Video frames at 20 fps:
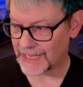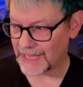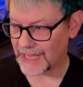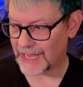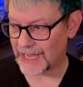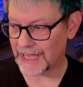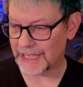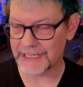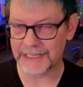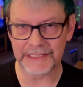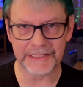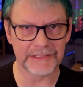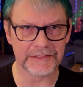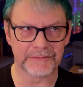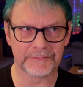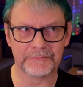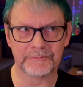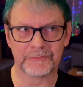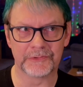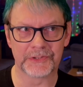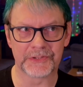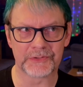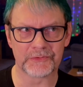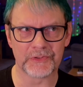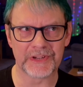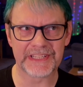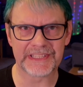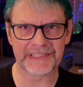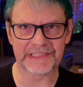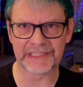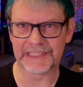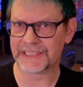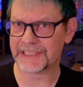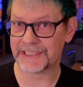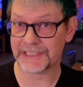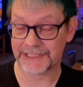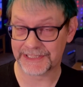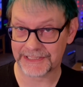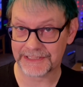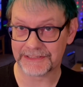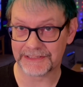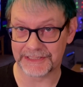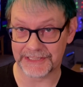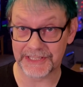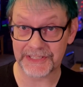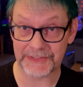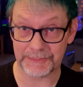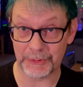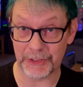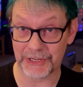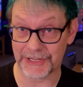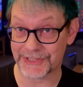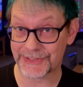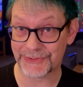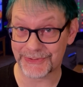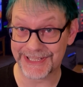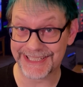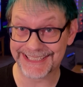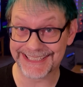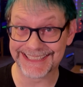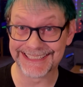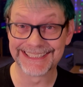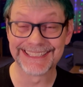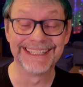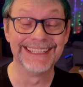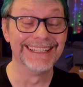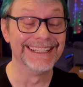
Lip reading: I was recently, this part is recent,